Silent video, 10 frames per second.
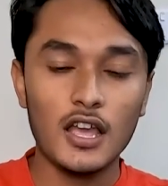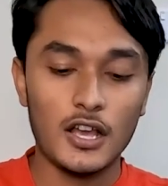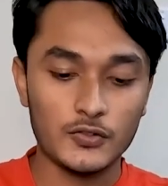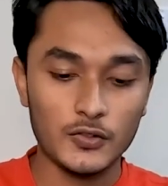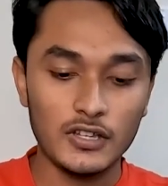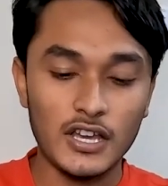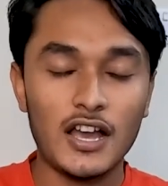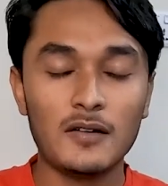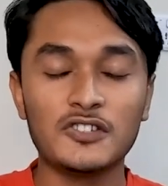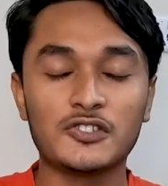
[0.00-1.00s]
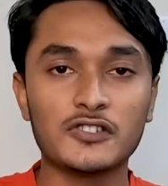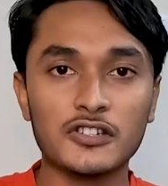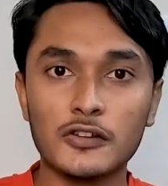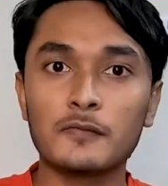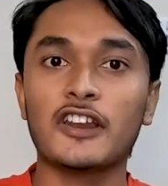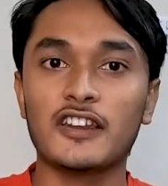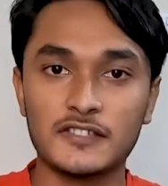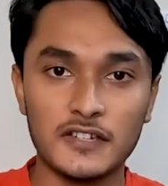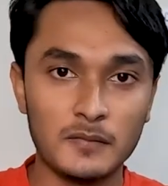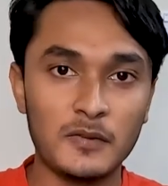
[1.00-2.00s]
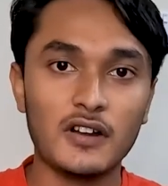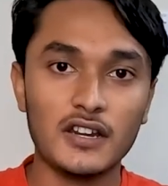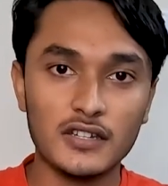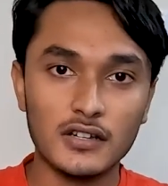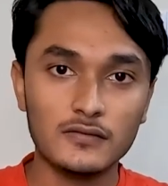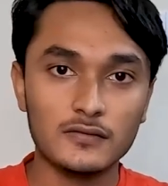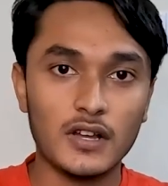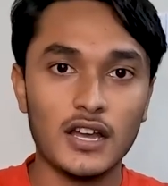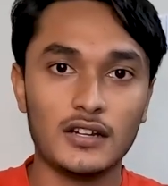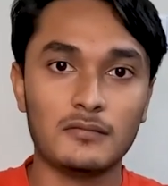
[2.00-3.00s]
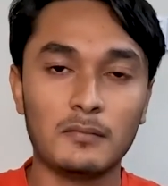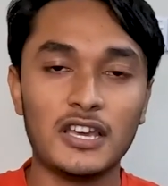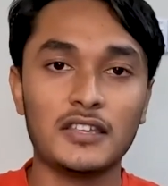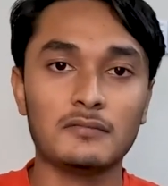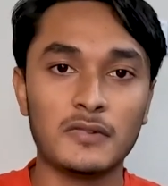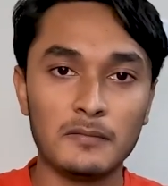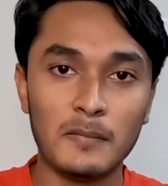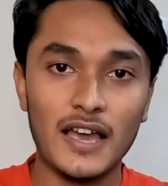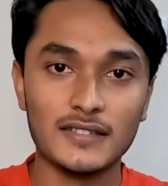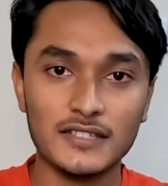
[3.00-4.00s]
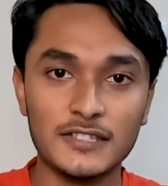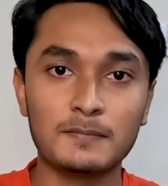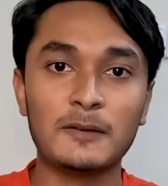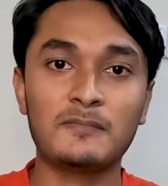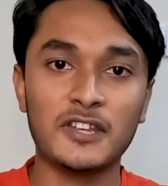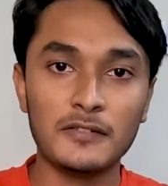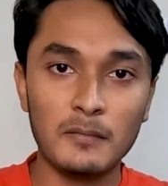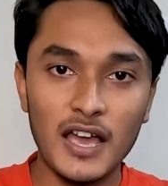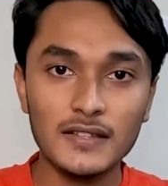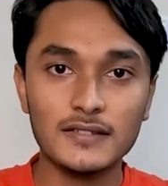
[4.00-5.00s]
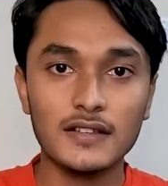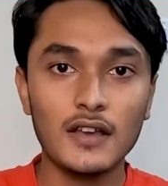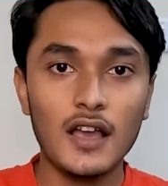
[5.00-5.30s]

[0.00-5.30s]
Actually, I'm a student of English therapy right now and my badge is 15 badge.